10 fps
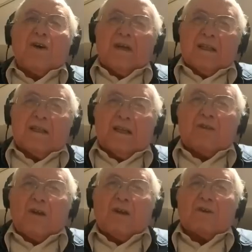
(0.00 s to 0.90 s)
survivors
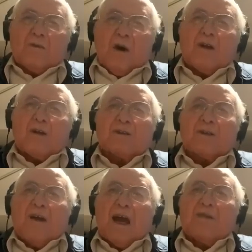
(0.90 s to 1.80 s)
who I,
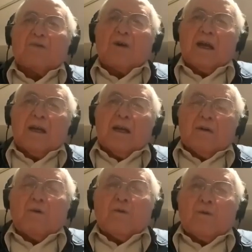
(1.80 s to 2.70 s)
you know, have
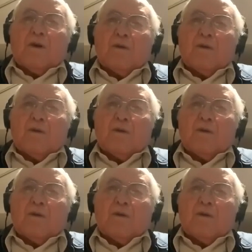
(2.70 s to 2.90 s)
been,